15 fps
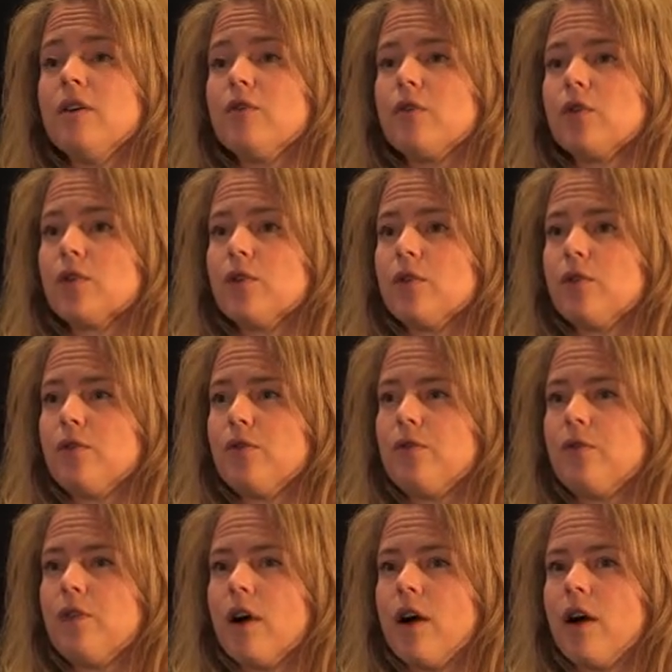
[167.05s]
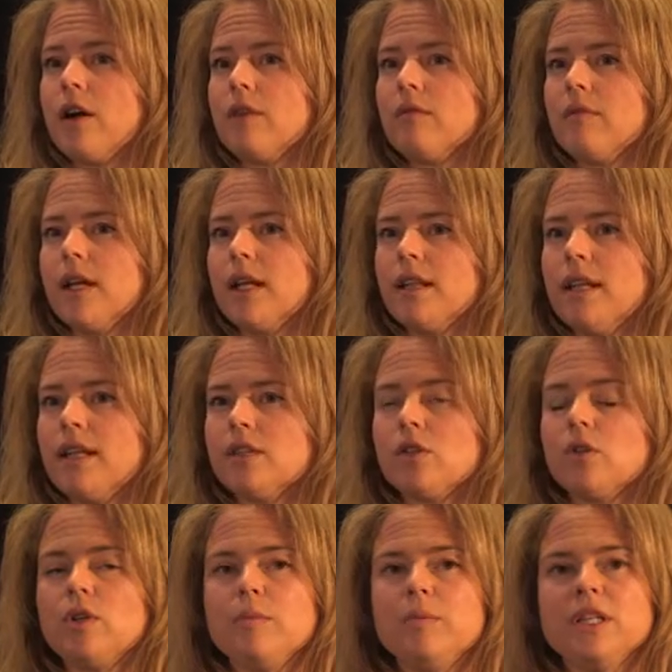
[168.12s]
For so far, I think it's
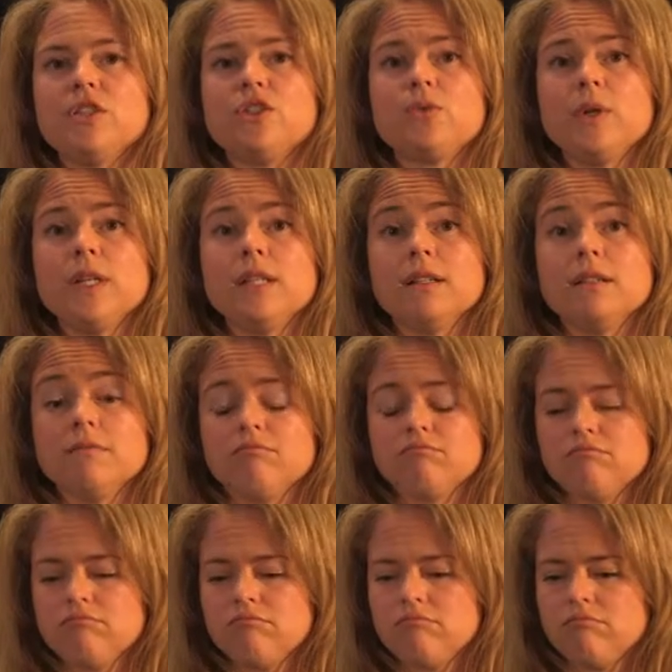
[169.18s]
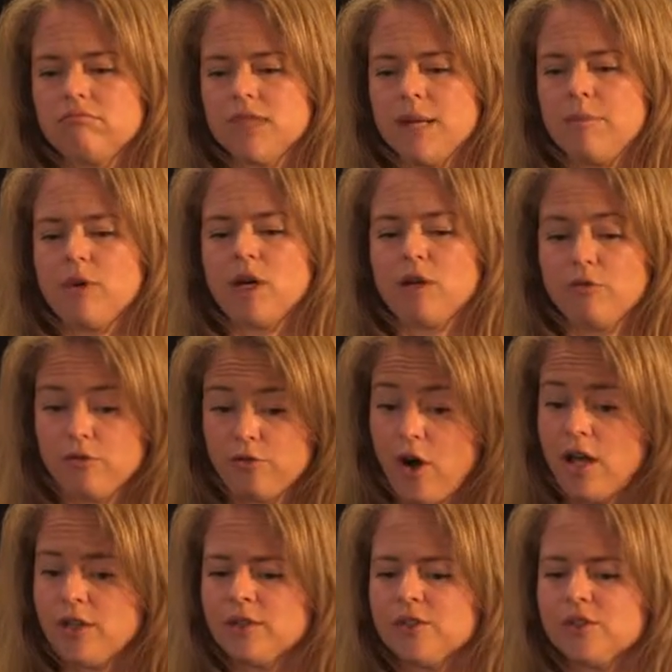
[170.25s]
only been Sweden, Denmark, and
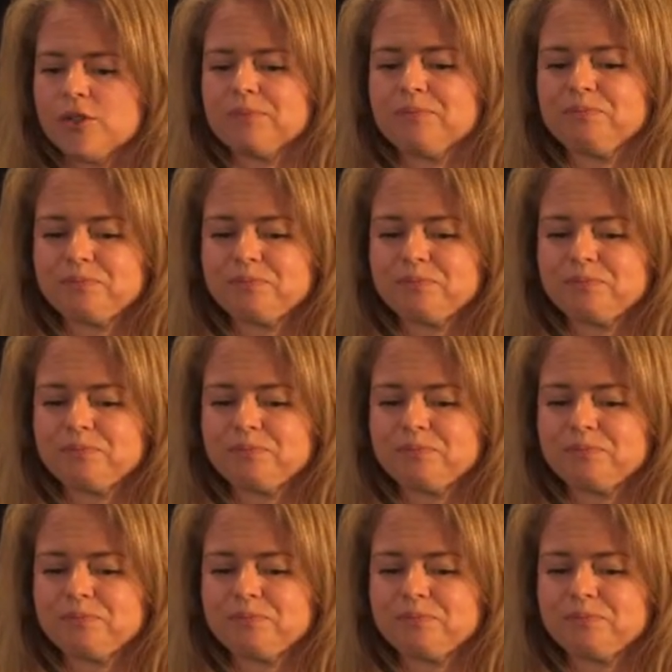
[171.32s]
France.